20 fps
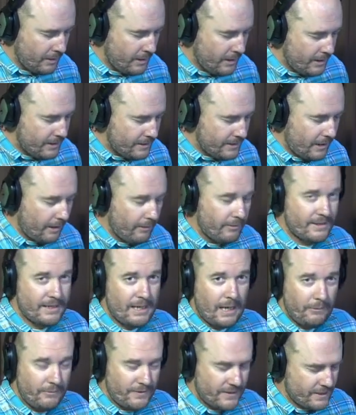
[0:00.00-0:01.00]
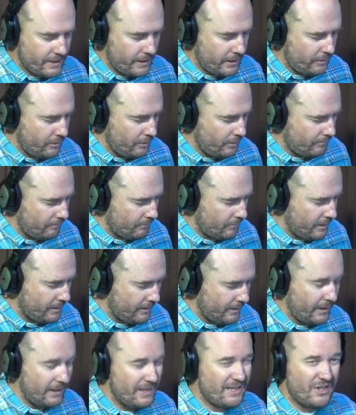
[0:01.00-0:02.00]
So I'll start with C chord.
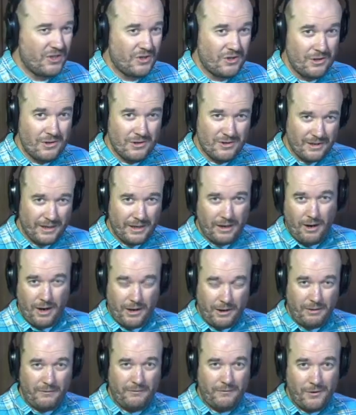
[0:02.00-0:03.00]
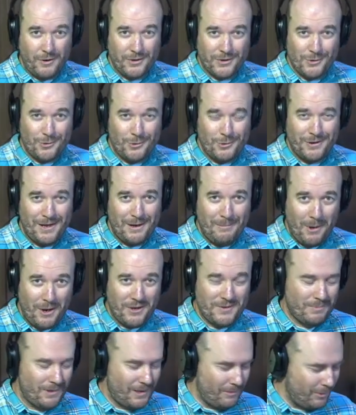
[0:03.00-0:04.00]
Now this is usually kind of the first chord that
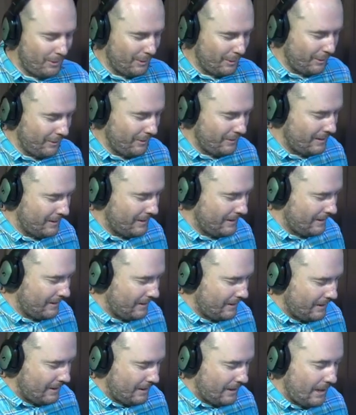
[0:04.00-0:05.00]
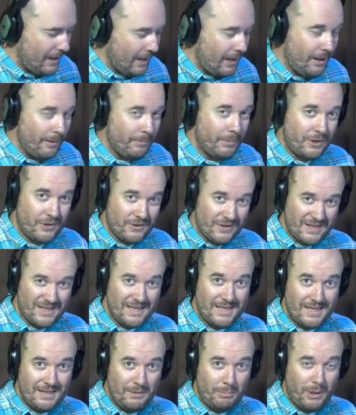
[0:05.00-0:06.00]
most people learn because it's
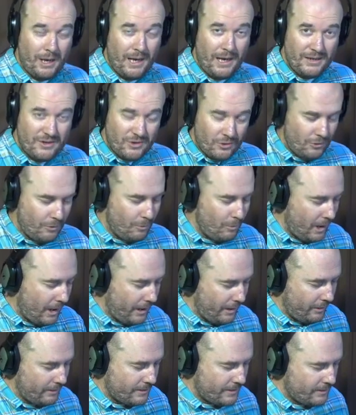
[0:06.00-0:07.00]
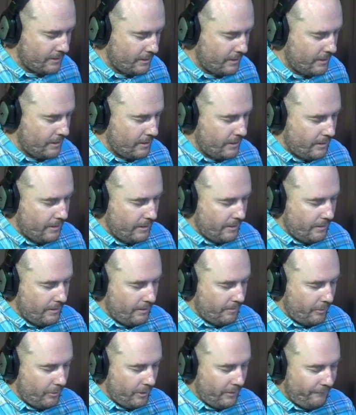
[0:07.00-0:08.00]
easy to play. It's all white notes.
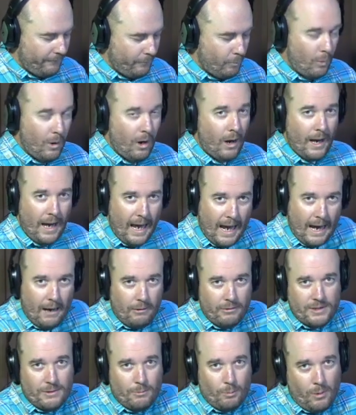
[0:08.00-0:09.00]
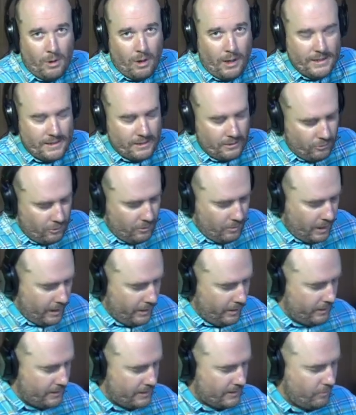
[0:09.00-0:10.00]
Why is it all white
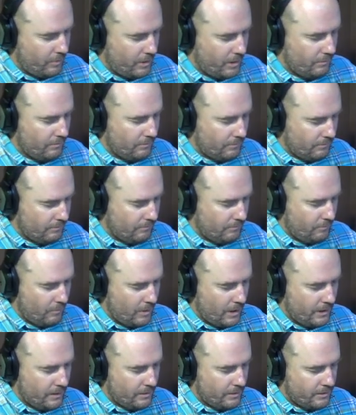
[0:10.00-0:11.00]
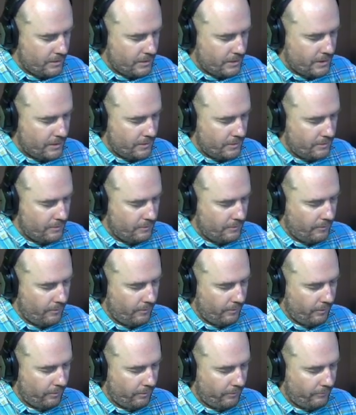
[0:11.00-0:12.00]
notes? Well, 1, 2,
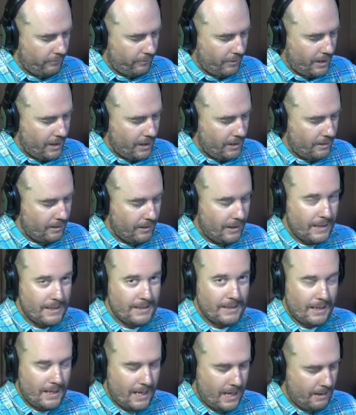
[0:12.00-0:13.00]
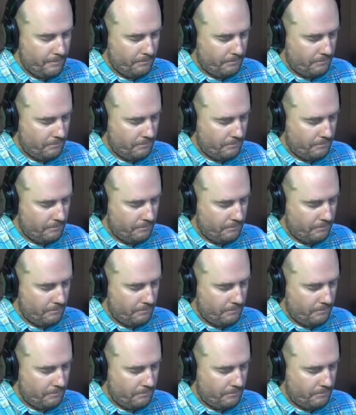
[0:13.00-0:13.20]
3. There's the gap.